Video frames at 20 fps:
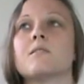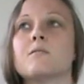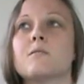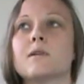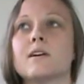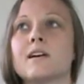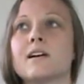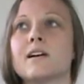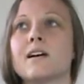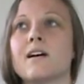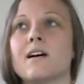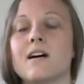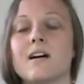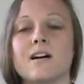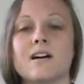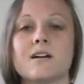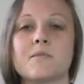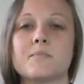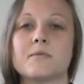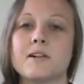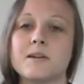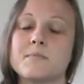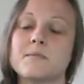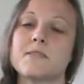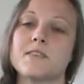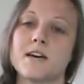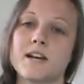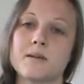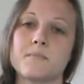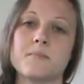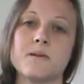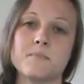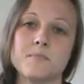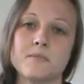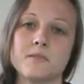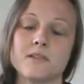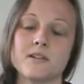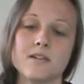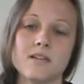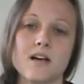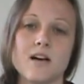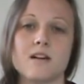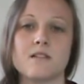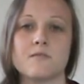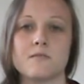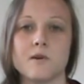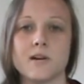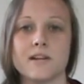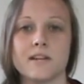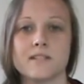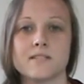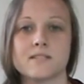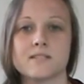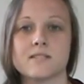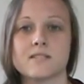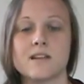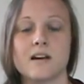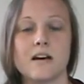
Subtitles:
We are pretty pathetic people in a lot of ways.